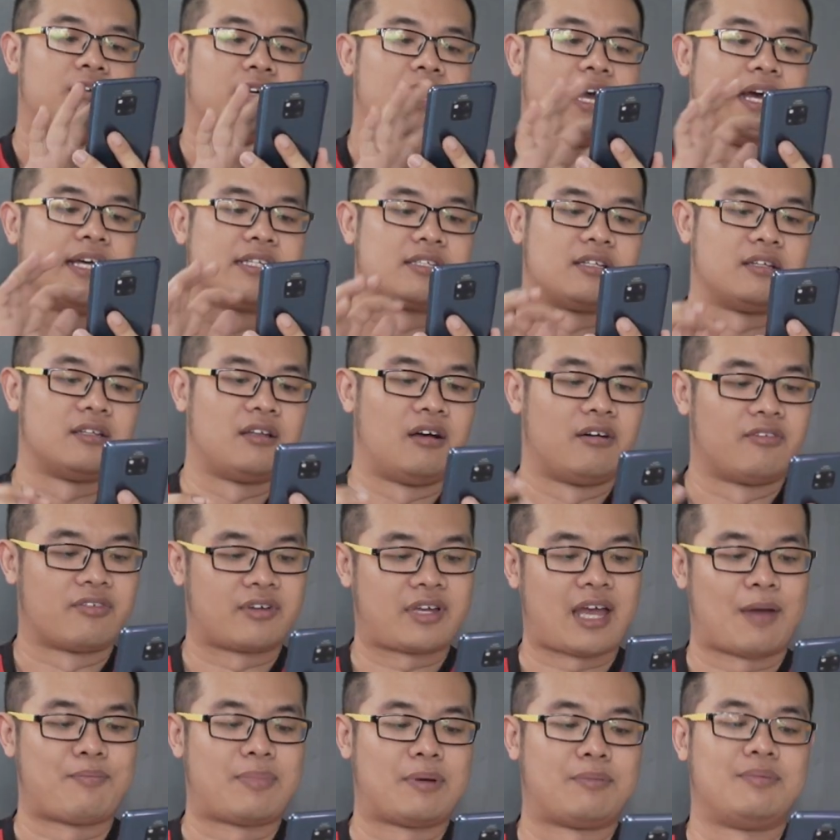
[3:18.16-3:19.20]
has a lot
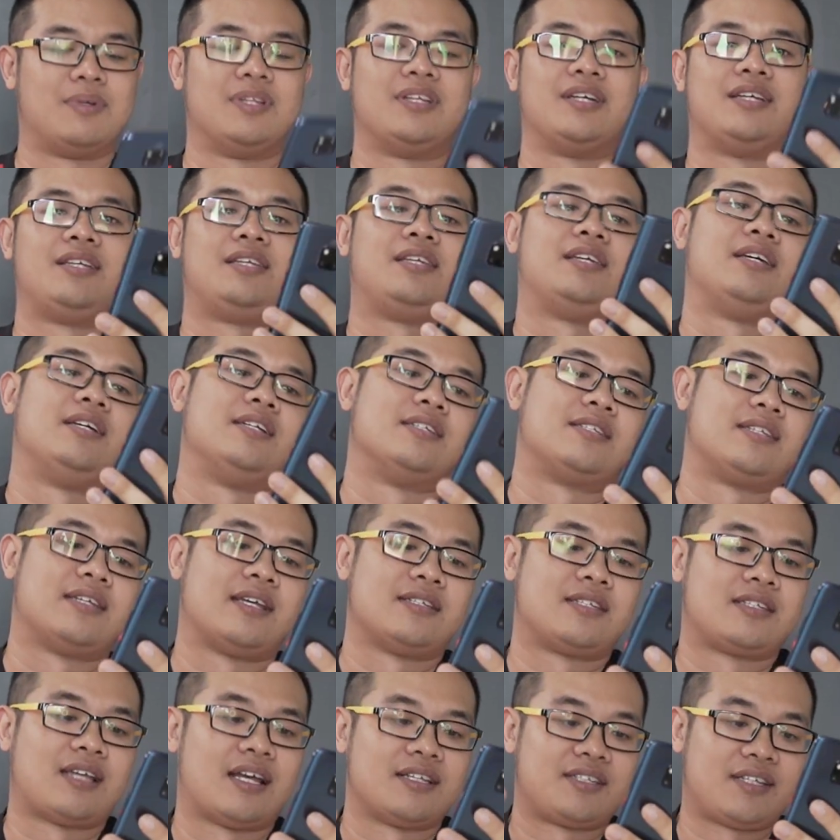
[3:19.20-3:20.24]
of capabilities
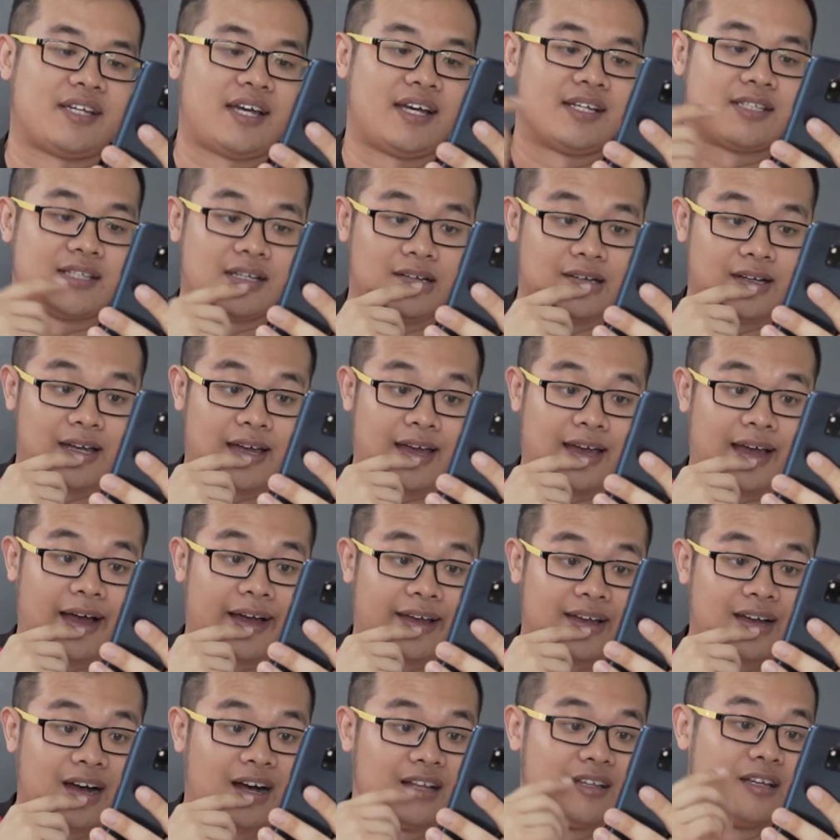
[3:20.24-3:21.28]
such as AI
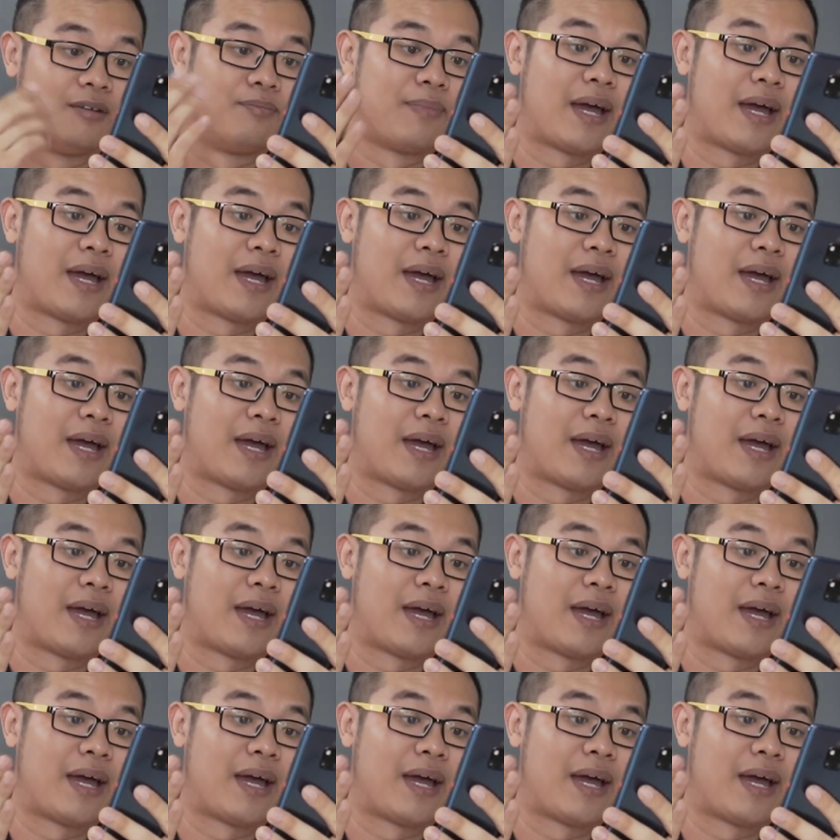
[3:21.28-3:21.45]
color,